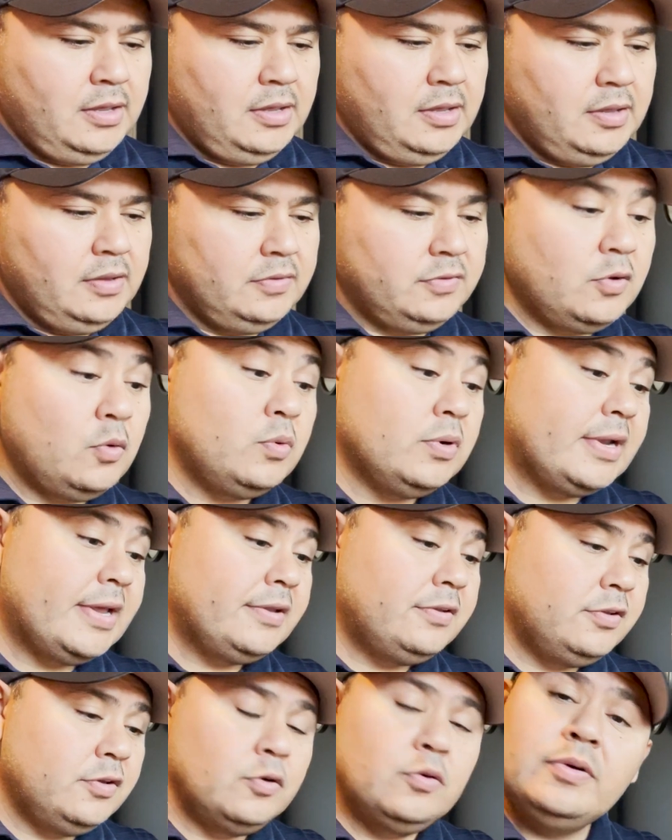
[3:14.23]
So what I
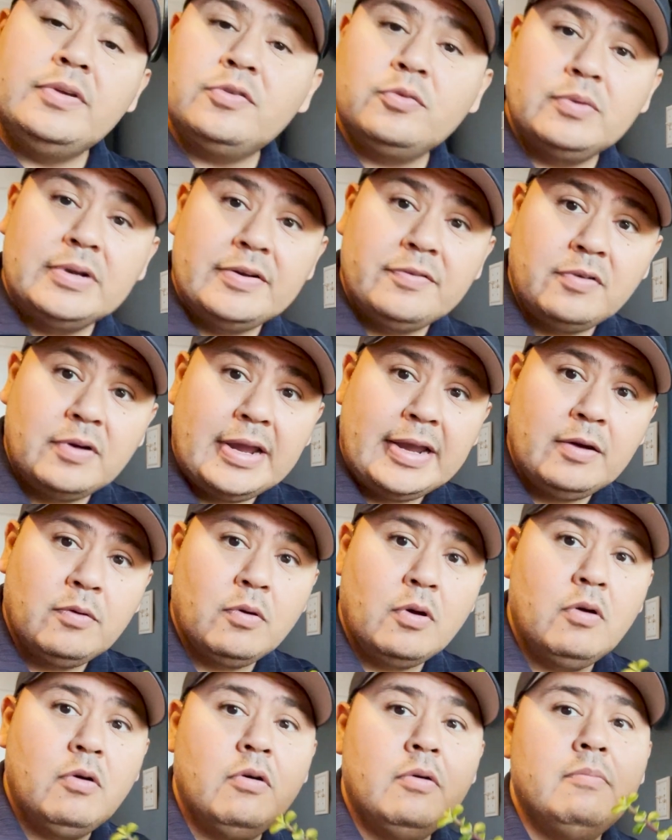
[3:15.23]
do is whenever I
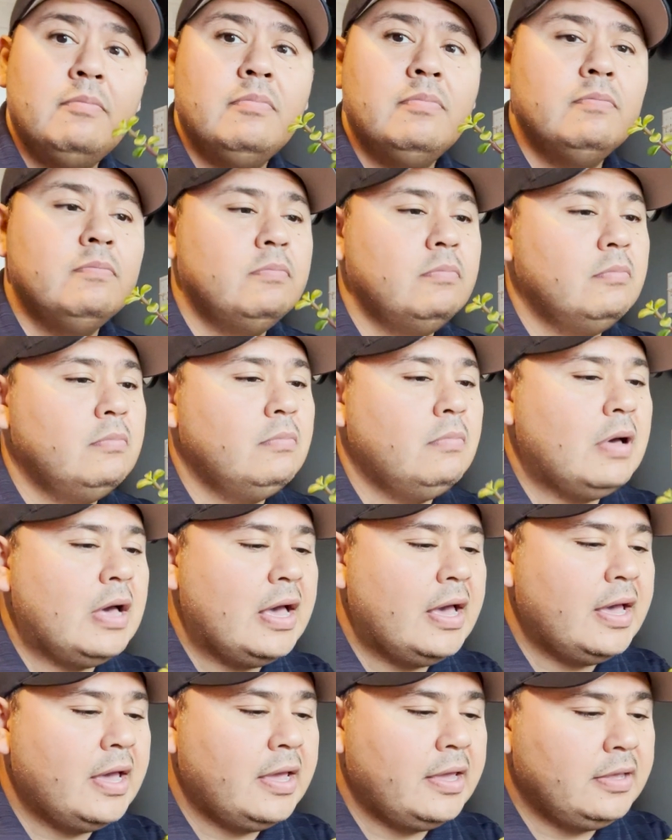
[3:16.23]
grow them,
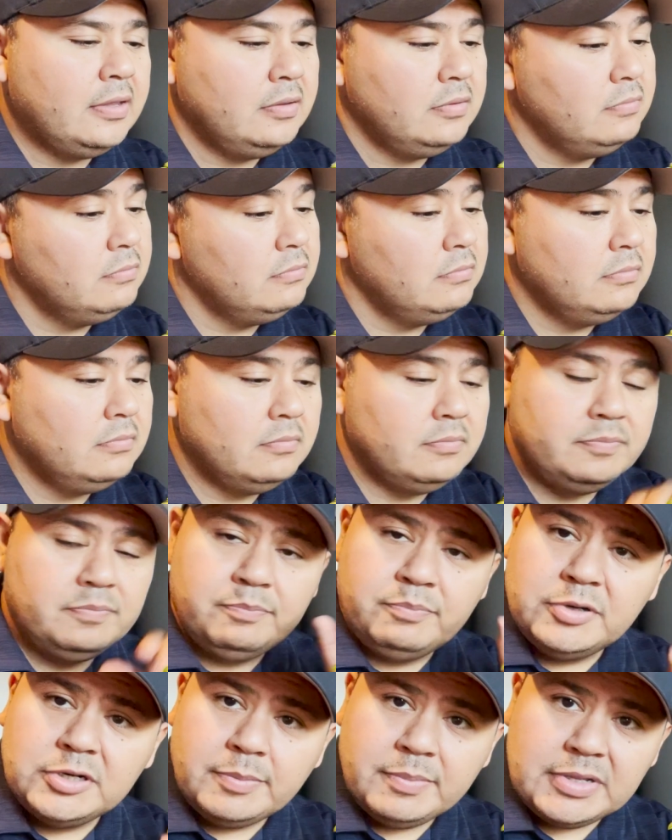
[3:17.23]
I
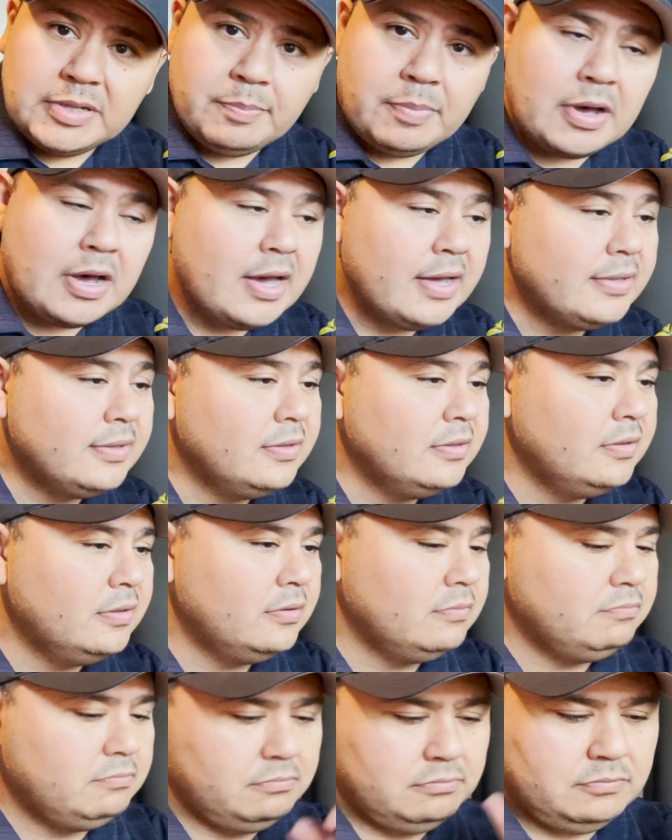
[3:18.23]
put them in the
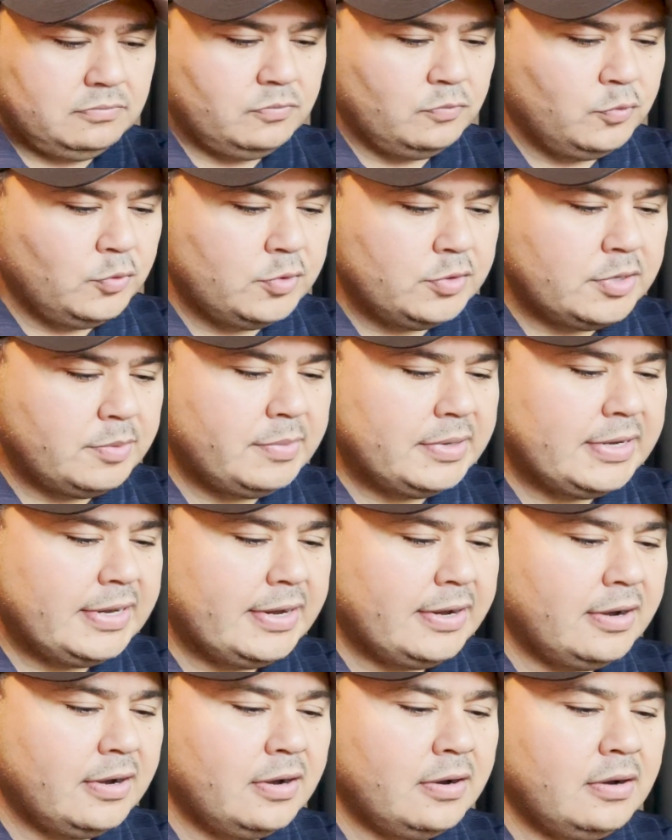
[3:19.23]
pot, root them in
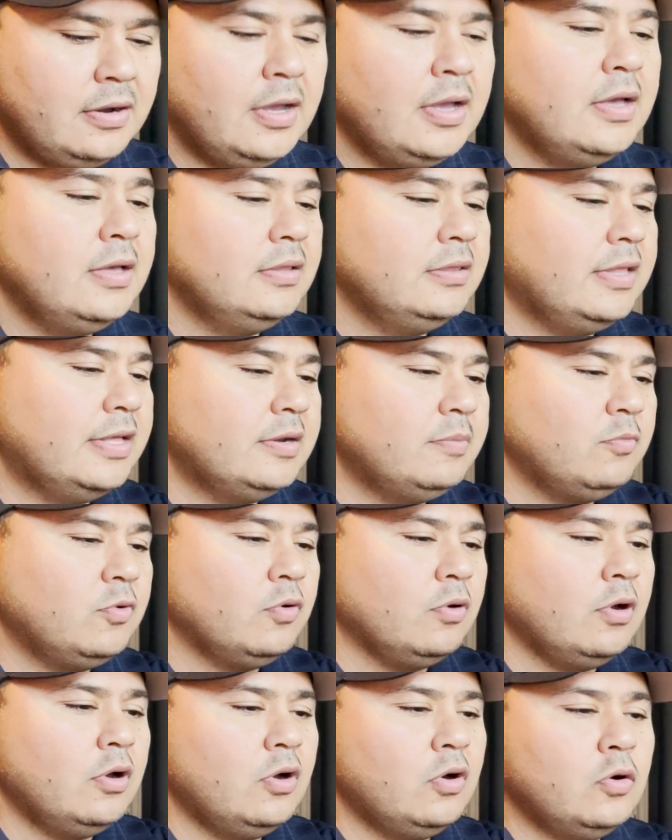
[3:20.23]
here, let them
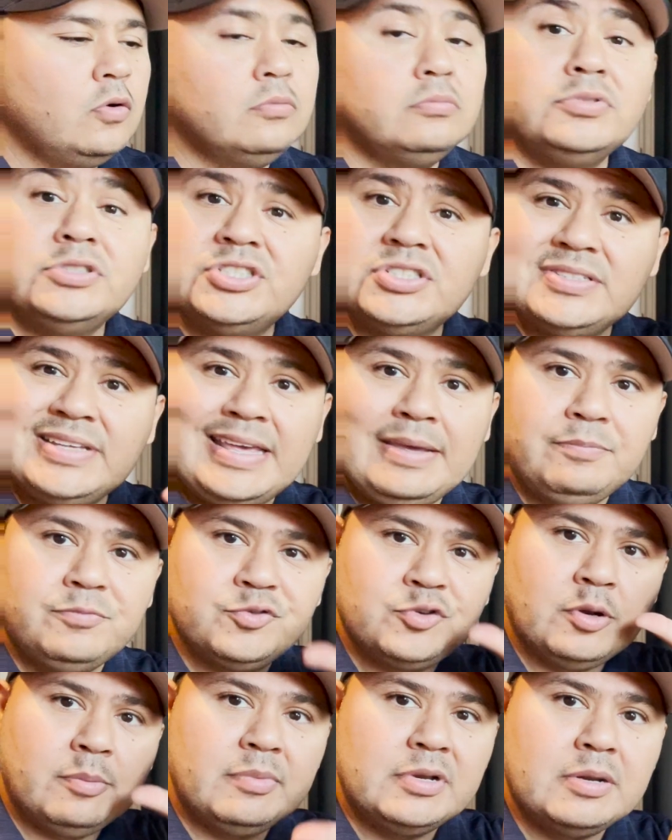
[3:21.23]
grow, just keep
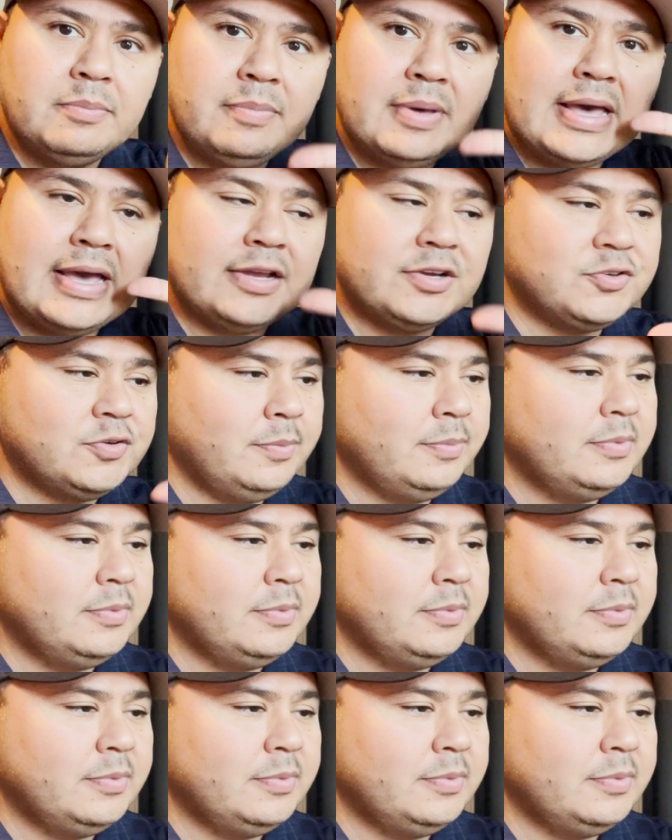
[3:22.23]
trimming them back.